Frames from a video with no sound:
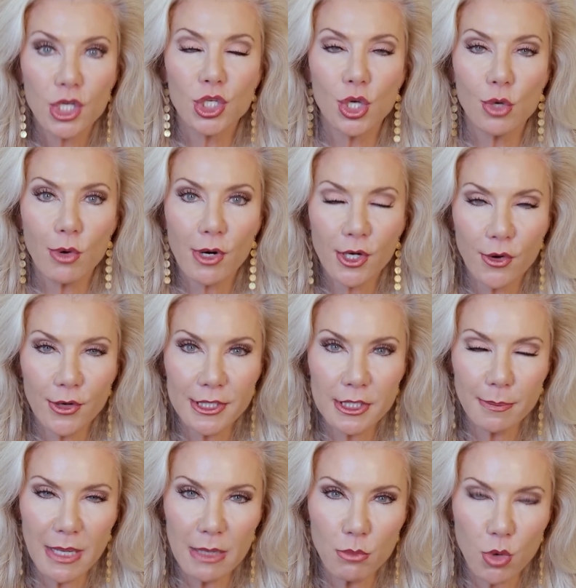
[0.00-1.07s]
You are going
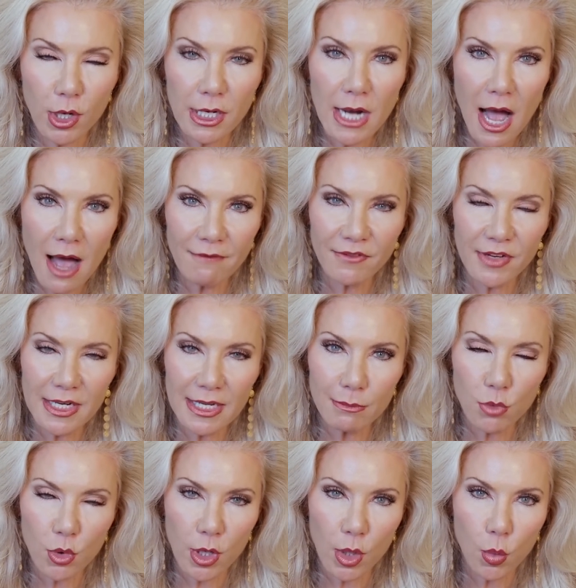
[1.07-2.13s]
to be more
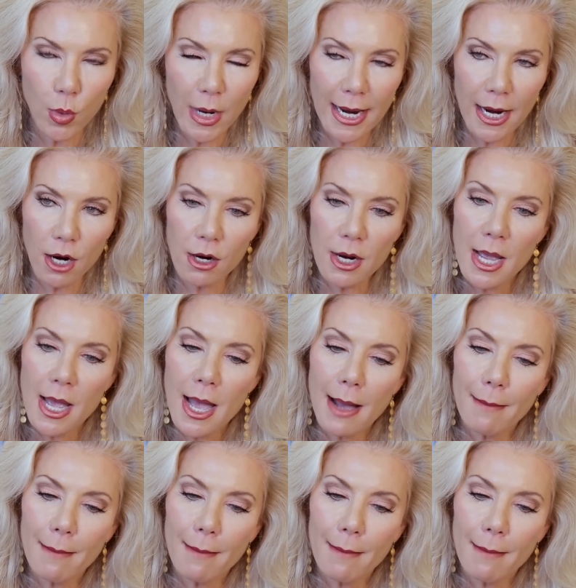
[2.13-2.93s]
confident, more aware,